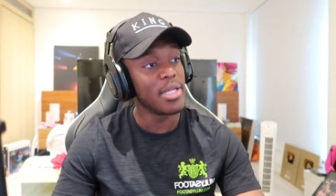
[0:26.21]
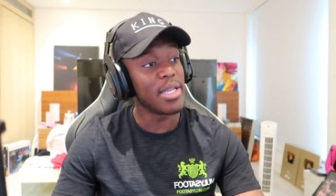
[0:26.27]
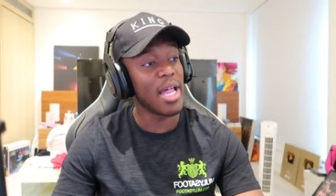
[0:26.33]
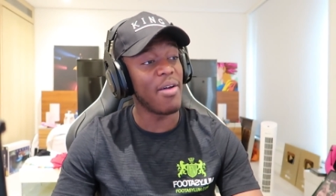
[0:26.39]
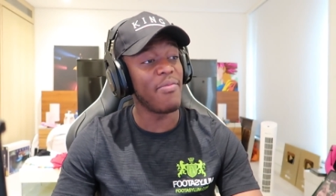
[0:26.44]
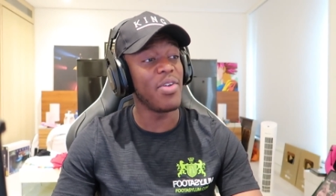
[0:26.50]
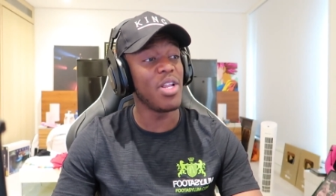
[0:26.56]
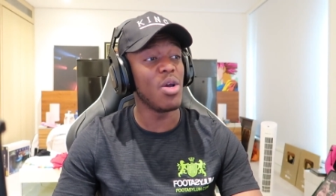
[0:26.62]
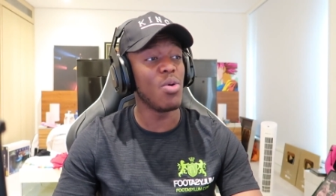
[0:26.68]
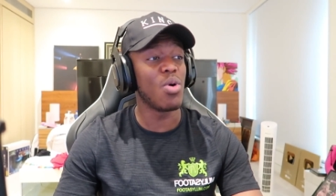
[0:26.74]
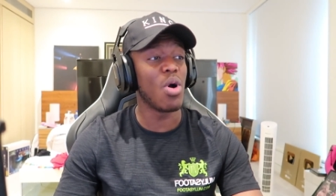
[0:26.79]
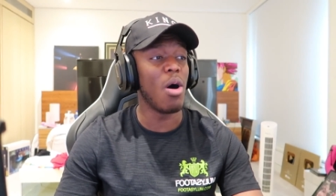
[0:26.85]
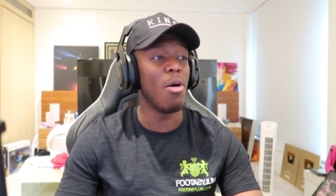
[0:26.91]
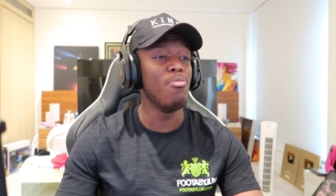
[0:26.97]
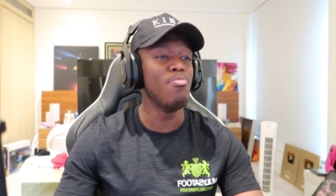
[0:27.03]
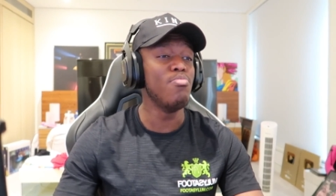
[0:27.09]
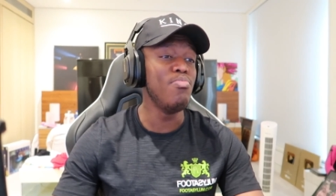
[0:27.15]
That video
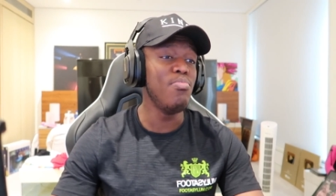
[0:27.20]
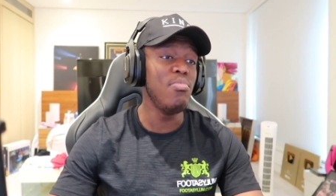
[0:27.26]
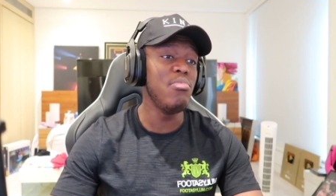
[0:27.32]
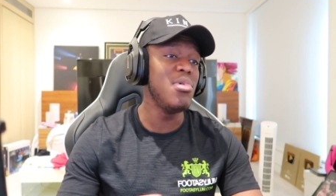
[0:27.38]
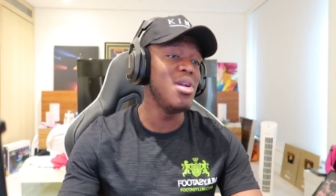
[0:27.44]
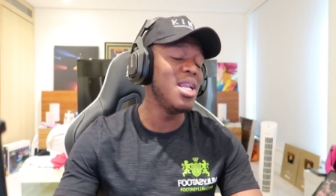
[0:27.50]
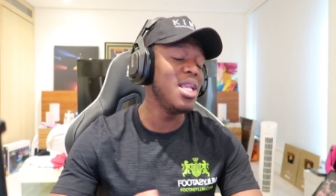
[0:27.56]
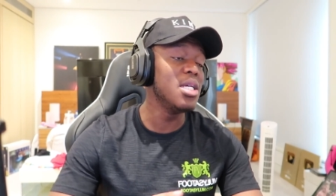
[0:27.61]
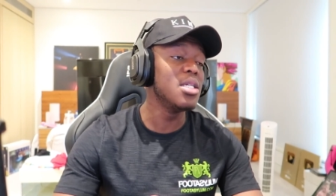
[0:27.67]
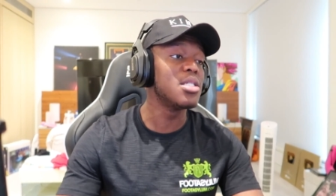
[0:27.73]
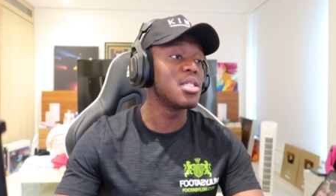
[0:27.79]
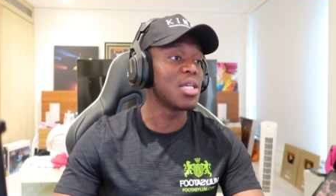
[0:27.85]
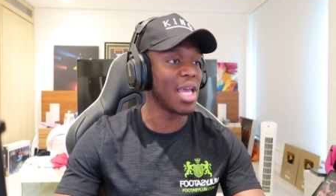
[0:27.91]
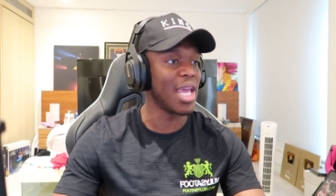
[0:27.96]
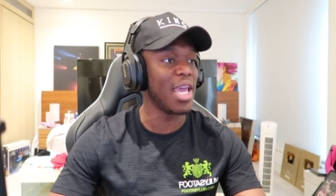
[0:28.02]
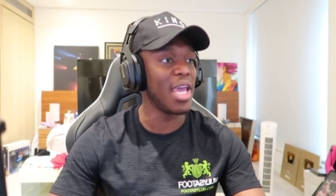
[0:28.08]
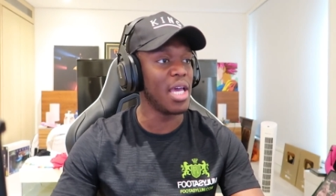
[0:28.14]
got
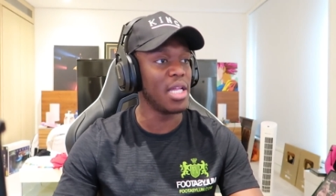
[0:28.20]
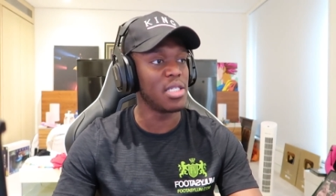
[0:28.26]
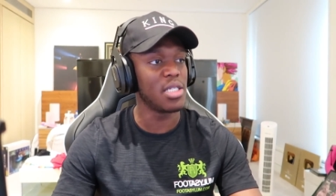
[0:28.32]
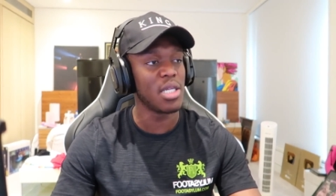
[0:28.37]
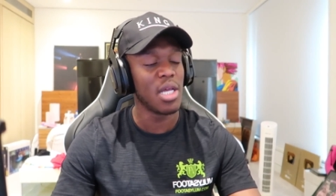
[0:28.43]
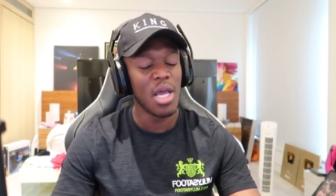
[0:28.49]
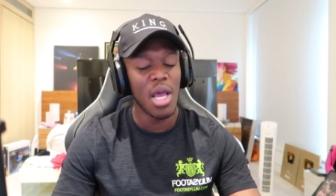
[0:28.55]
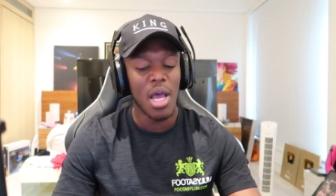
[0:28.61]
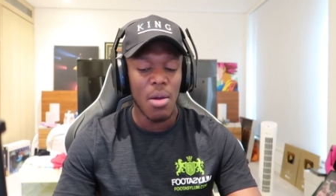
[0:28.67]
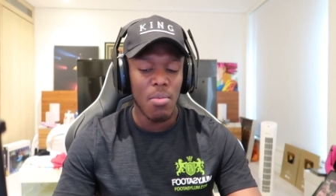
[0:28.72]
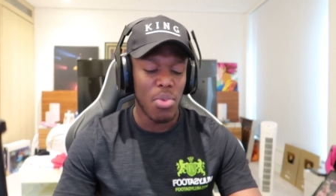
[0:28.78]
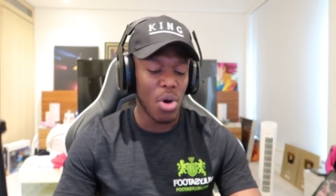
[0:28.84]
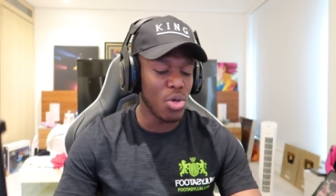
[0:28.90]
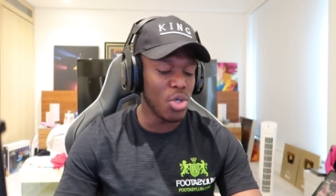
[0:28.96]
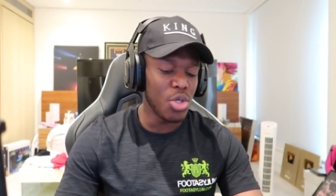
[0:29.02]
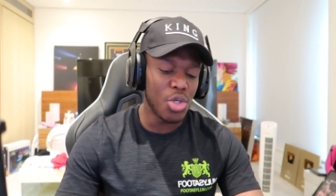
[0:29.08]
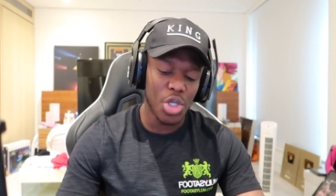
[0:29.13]
millions of hits.
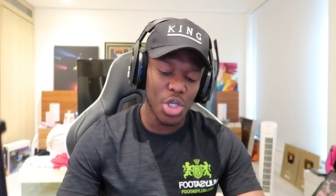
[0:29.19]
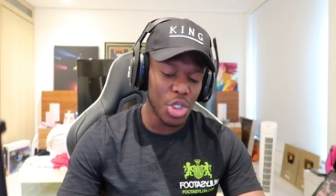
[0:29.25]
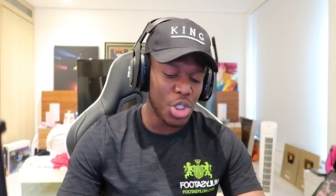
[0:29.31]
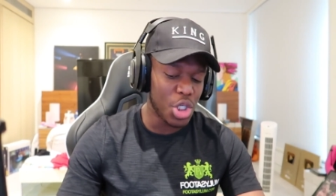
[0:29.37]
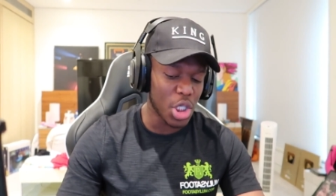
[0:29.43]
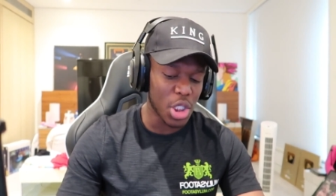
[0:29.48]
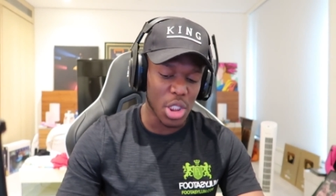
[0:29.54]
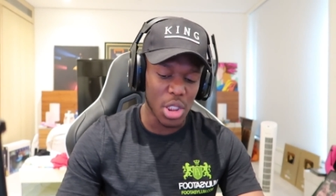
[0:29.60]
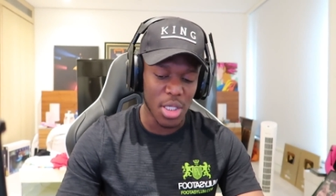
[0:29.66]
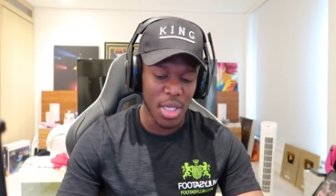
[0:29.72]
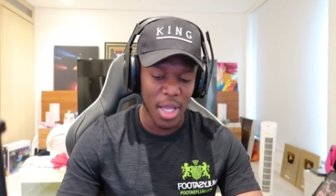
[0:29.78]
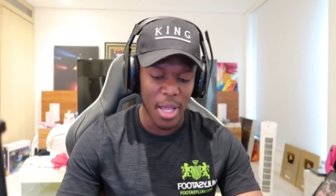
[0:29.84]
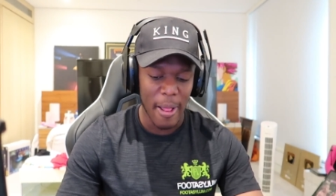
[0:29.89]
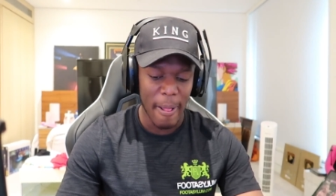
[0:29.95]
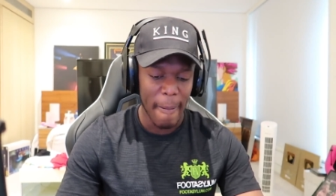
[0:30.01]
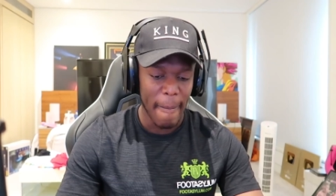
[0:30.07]
Bro, you should just...